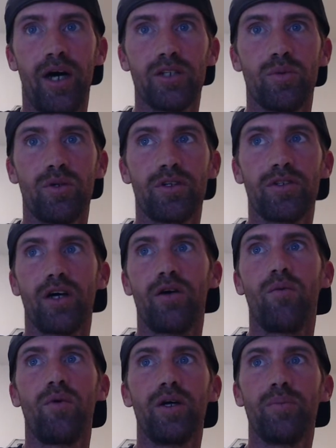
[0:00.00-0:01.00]
password, because I
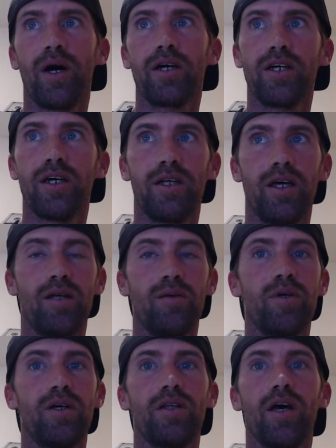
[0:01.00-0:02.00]
don't want anybody getting in
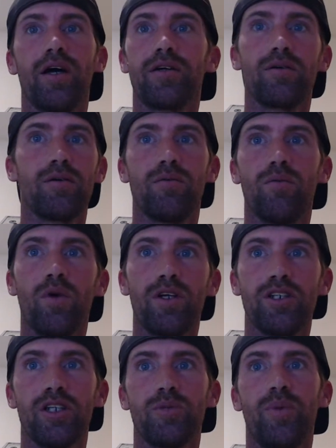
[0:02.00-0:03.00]
and being like,
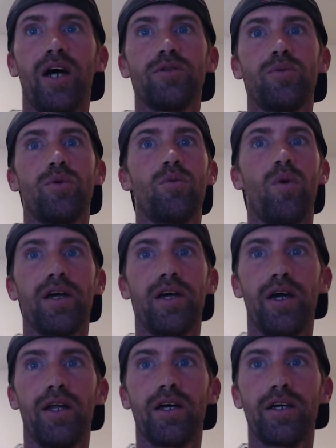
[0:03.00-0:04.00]
what is this password? Why
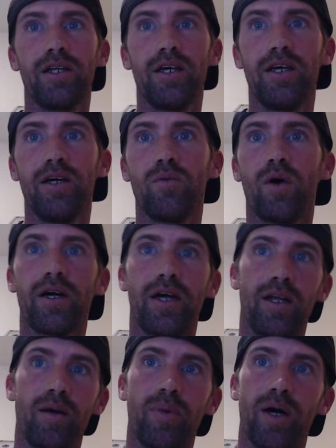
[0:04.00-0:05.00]
can't I get in? Why
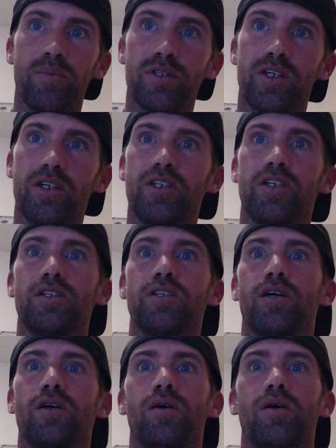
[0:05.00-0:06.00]
can't I buy
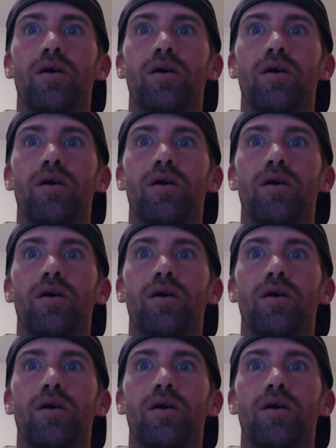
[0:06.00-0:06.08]
positions?